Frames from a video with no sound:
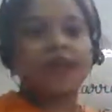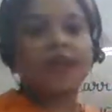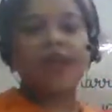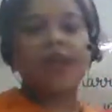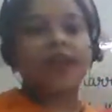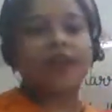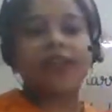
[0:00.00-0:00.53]
the
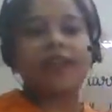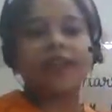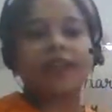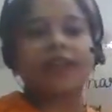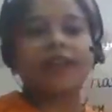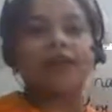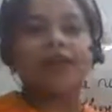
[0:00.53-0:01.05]

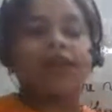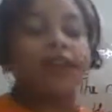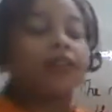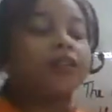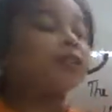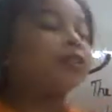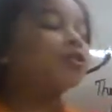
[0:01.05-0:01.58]
narrator
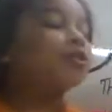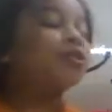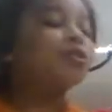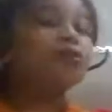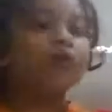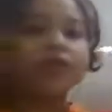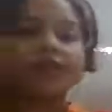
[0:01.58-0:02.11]
did not